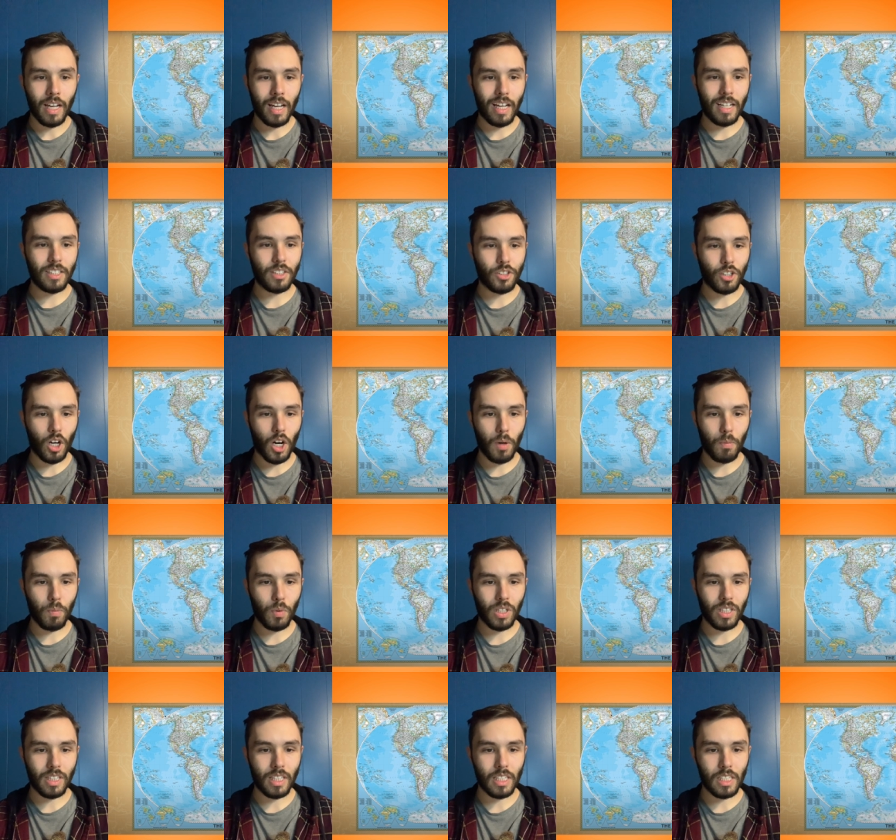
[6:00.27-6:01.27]

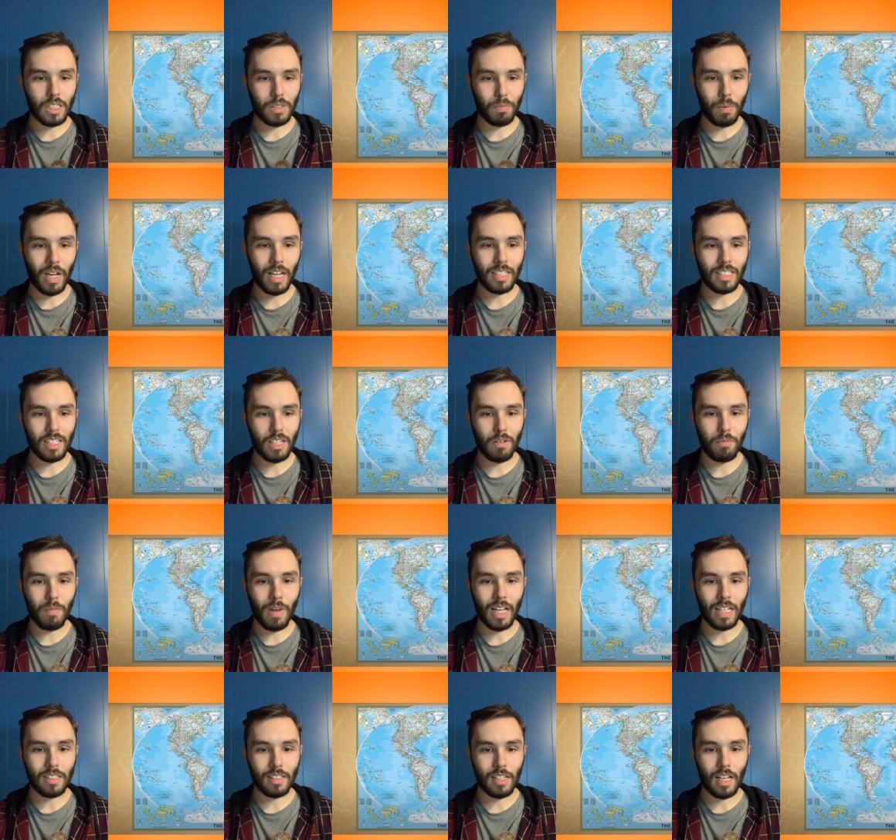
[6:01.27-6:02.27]
interpret this space and
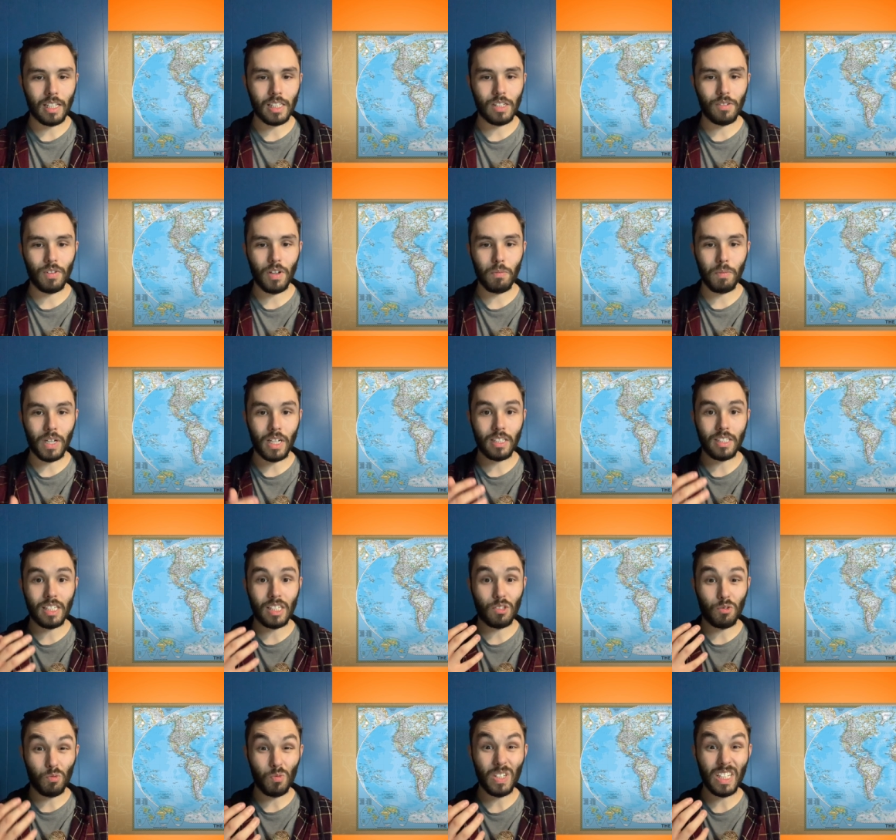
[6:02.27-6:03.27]
make sense of it because
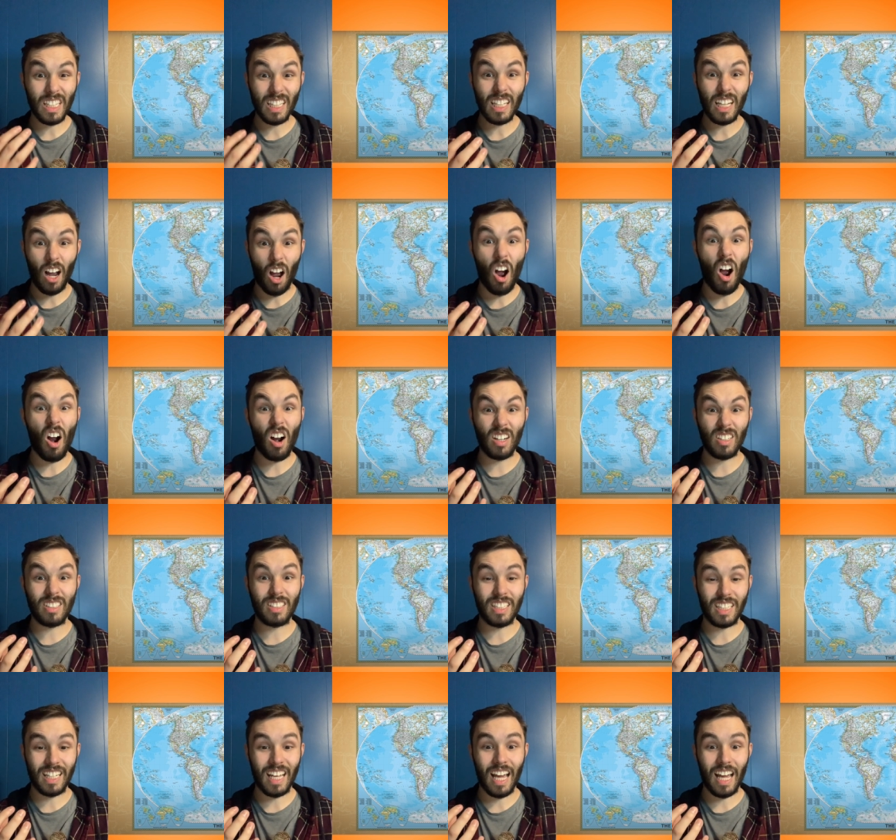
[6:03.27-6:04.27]
it's really hard
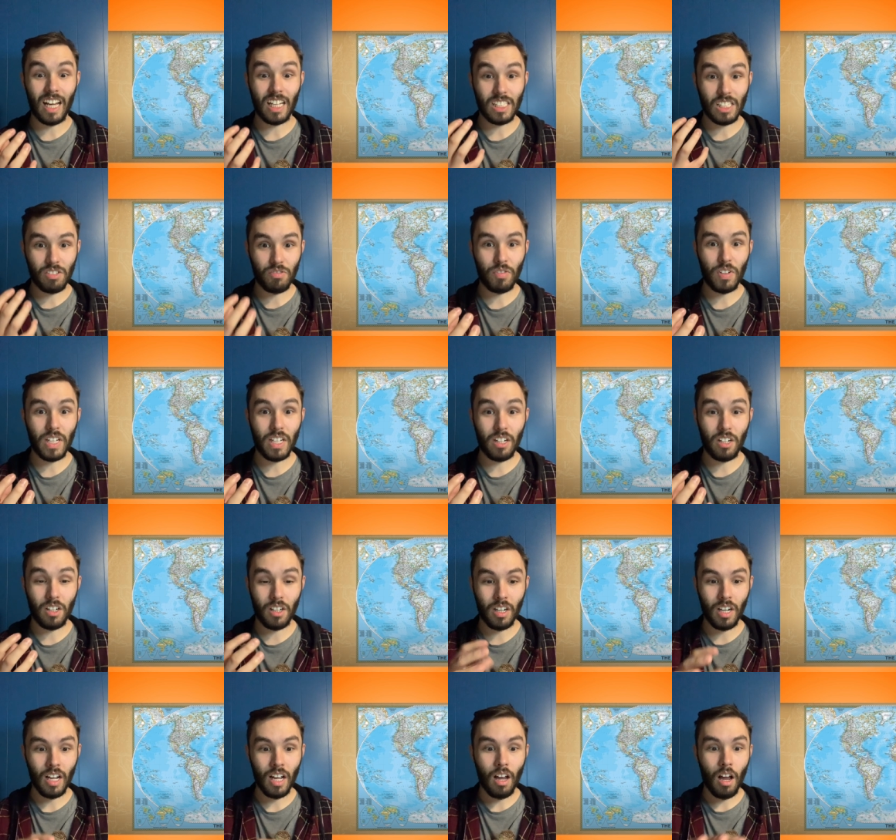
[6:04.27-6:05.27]
to get a sphere